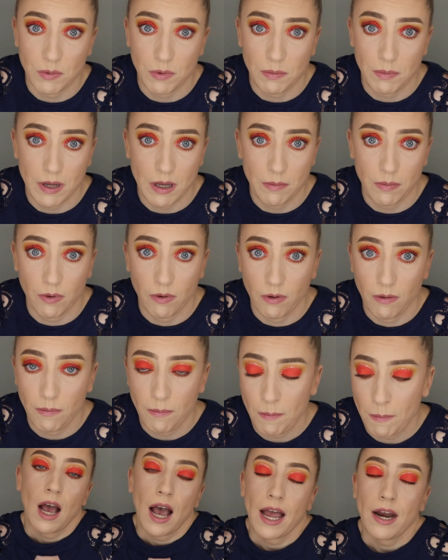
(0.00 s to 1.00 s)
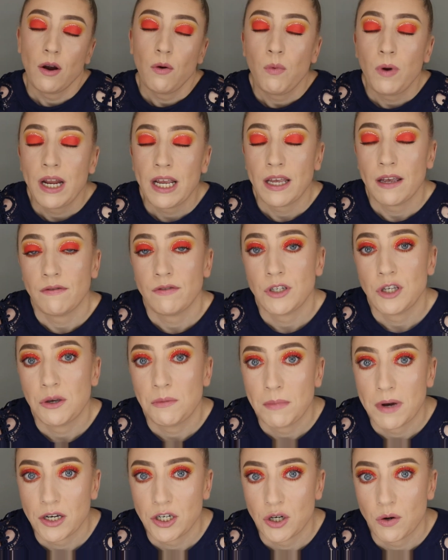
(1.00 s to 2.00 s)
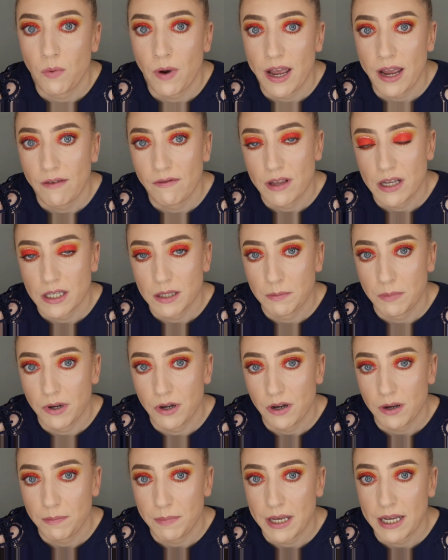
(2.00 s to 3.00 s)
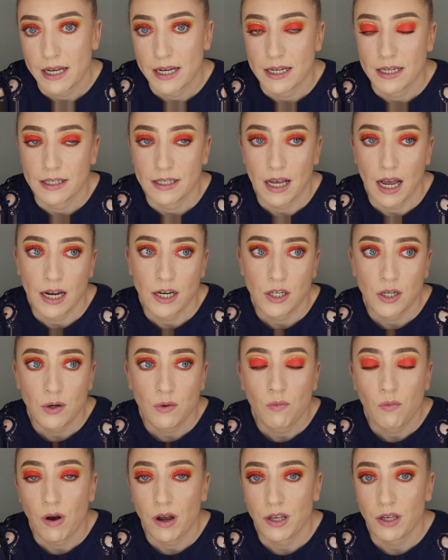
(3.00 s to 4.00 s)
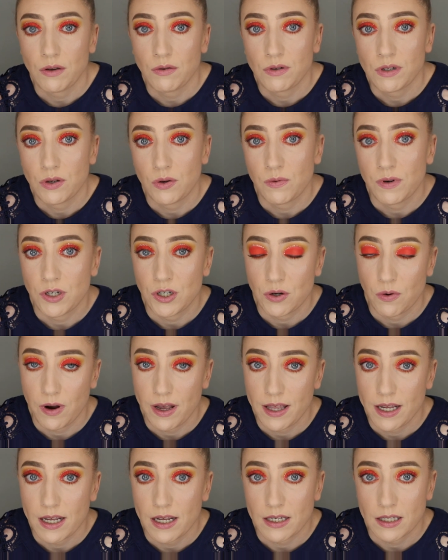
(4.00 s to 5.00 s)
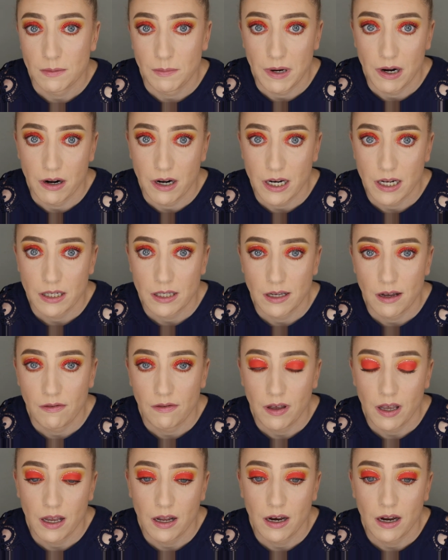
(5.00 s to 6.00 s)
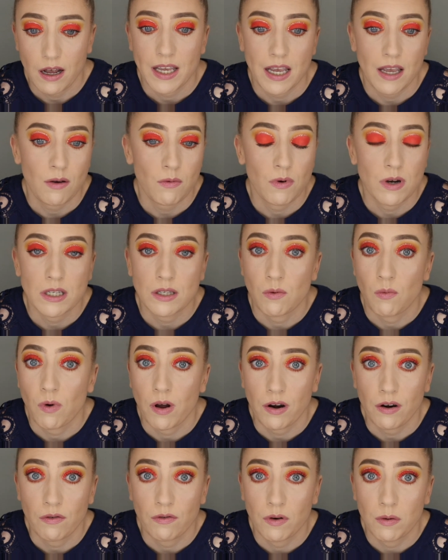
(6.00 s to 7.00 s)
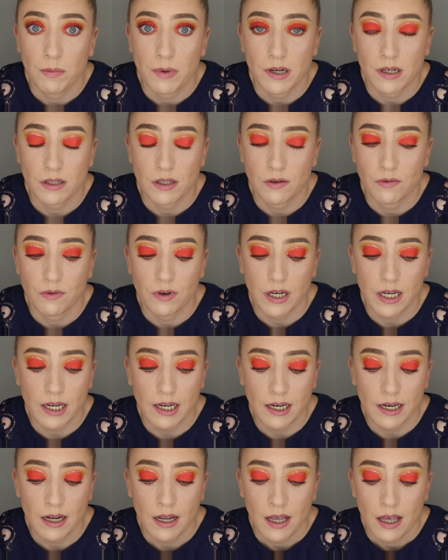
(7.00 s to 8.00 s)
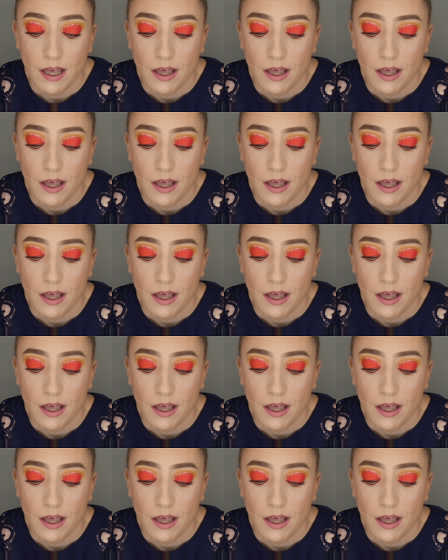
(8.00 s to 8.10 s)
with people. I don't want to give too much away of this book because I do want you to enjoy the experience of it. It was a wonderful book to read.